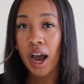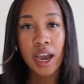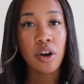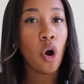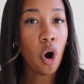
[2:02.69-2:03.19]

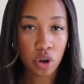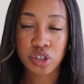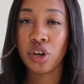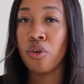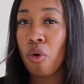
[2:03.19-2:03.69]
I
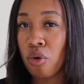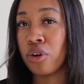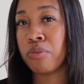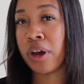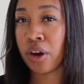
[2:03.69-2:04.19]
also
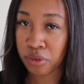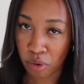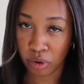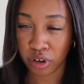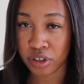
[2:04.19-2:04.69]
order my own
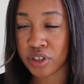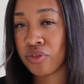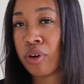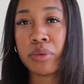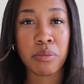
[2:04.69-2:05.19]
orders
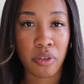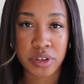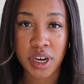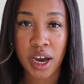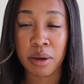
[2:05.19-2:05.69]
from them all the
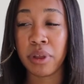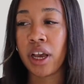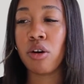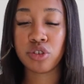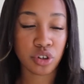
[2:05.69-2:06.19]
time. Like,
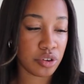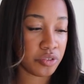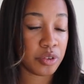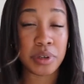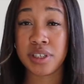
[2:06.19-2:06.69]
I'll show you a
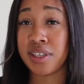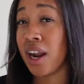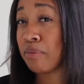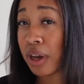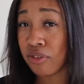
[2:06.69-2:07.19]
few pieces that
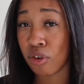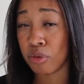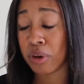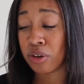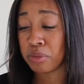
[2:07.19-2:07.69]
I paid for with
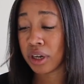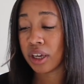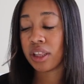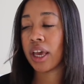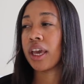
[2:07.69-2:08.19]
my own money.
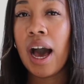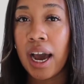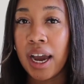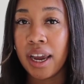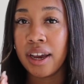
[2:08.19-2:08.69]
Like,
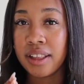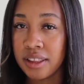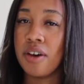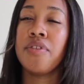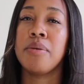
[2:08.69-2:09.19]
I
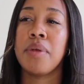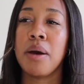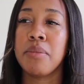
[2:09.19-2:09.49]
love them that